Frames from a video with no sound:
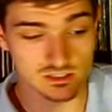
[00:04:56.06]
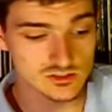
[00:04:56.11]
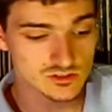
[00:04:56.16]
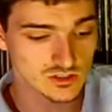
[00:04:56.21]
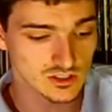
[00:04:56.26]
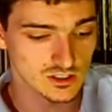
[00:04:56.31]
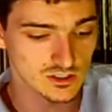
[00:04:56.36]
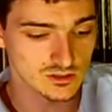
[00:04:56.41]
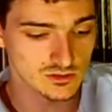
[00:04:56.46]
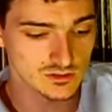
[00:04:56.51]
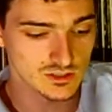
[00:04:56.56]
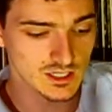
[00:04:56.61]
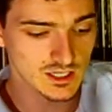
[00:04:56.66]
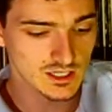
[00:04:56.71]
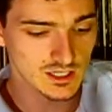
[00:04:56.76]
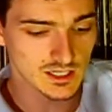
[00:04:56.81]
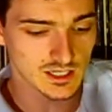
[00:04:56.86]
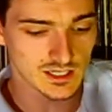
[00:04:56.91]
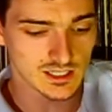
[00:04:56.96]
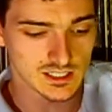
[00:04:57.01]
So
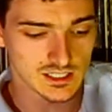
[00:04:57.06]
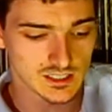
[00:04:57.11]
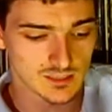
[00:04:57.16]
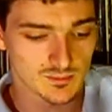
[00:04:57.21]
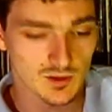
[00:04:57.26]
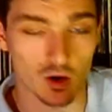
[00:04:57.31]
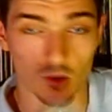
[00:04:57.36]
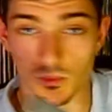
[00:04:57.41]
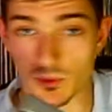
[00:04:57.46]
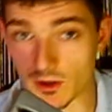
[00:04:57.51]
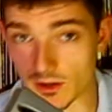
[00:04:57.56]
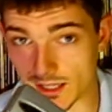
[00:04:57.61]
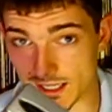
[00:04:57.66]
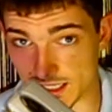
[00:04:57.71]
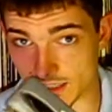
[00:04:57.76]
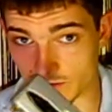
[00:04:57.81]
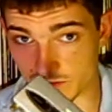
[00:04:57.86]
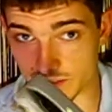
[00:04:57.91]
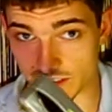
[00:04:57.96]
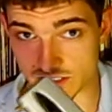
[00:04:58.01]
um, I'll put a
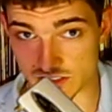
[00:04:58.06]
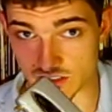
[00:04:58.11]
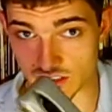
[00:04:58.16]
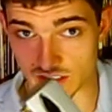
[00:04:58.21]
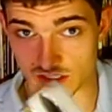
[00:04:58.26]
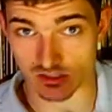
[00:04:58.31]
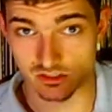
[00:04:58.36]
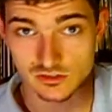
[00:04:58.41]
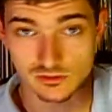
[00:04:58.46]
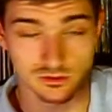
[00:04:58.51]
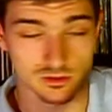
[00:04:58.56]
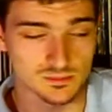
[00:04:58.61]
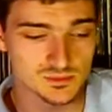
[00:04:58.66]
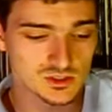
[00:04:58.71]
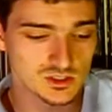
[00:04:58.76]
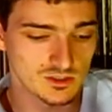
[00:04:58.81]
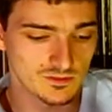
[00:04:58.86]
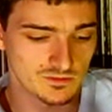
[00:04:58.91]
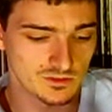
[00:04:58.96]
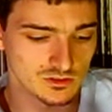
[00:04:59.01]
link for this in the
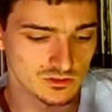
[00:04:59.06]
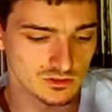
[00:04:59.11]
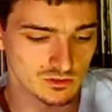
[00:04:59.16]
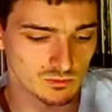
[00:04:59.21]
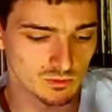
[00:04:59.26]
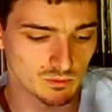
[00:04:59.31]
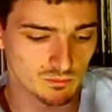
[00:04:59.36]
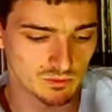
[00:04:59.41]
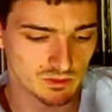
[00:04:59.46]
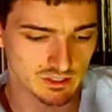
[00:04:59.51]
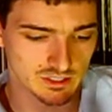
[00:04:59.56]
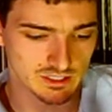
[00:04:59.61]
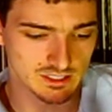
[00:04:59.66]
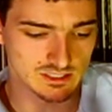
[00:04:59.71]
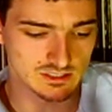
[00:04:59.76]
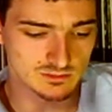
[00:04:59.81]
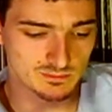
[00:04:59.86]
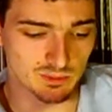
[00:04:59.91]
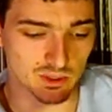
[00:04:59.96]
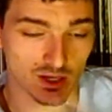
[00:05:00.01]
description if you do want one of
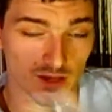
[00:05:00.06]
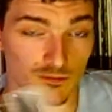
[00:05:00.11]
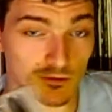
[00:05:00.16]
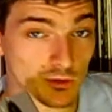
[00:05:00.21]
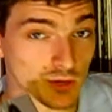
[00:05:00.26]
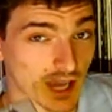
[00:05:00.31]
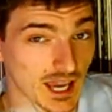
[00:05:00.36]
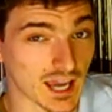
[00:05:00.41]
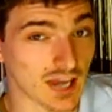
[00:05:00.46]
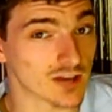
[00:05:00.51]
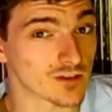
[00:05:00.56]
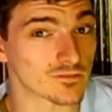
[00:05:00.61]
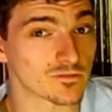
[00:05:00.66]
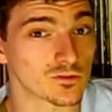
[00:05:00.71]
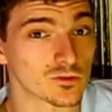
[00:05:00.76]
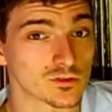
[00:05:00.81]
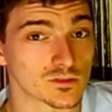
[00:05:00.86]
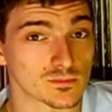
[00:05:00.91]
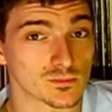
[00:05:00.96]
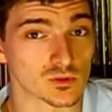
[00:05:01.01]
these, but if you can
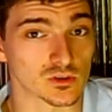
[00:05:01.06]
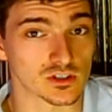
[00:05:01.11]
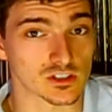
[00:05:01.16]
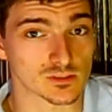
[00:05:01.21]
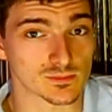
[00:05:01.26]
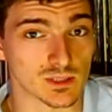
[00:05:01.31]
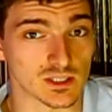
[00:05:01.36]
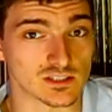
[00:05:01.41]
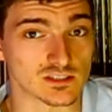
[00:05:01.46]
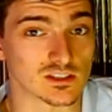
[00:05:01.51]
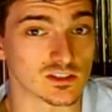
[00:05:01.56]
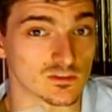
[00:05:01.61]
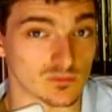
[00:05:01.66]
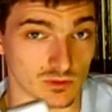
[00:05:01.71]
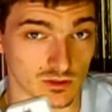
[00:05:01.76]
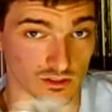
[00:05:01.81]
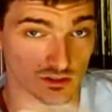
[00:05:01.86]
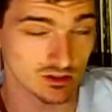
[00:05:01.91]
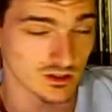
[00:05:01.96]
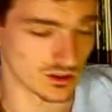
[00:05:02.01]
afford a more expensive
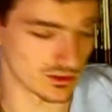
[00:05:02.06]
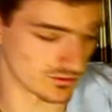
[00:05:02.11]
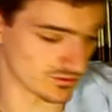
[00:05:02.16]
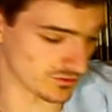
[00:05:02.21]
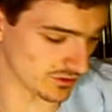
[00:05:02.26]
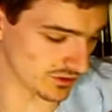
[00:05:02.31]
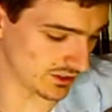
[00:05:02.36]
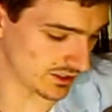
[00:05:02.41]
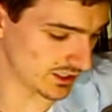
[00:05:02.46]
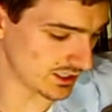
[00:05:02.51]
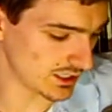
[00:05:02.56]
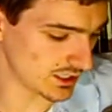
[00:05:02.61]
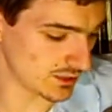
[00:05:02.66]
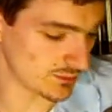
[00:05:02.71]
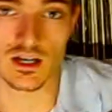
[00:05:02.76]
one, go for it.